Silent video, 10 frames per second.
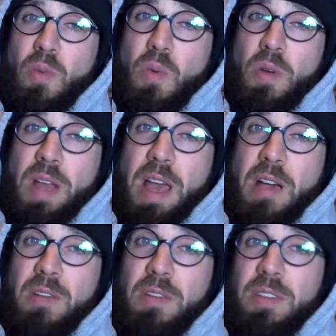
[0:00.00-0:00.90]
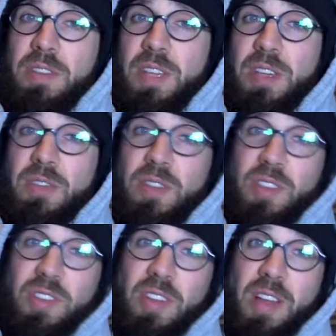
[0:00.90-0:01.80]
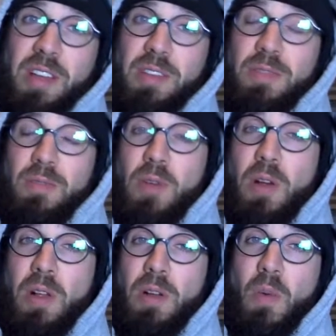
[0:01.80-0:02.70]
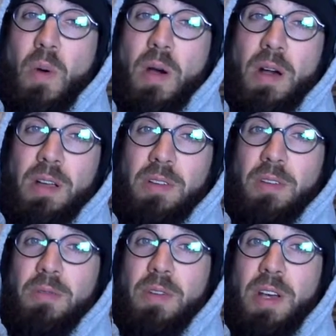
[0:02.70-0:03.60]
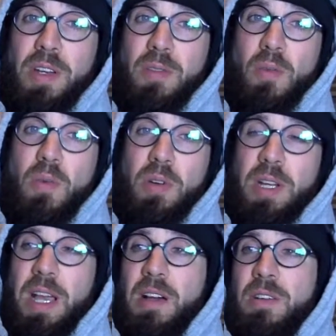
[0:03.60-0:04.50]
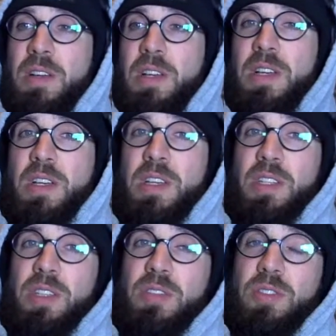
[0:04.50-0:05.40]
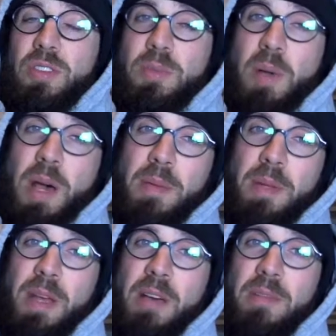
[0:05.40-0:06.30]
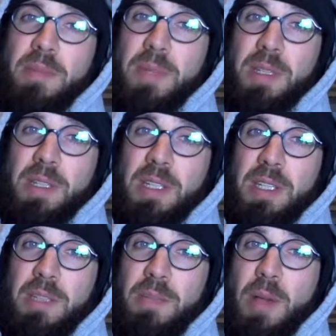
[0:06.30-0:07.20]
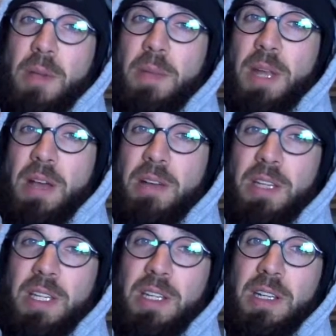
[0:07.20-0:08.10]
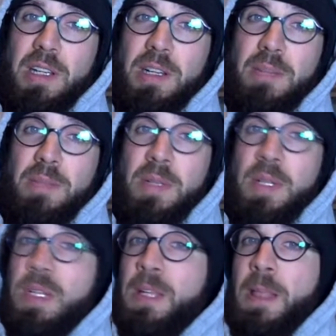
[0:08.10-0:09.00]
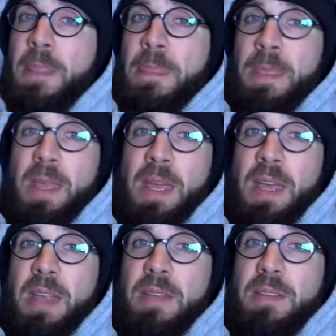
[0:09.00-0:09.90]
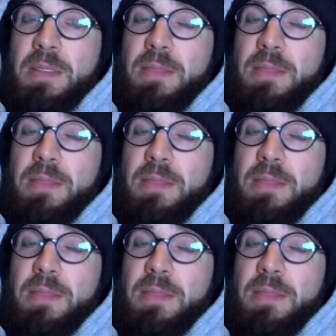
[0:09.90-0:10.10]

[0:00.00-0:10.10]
you're worn out, say you've just gone out a long walk or a run or workout, you can just pop it out, heat it up, and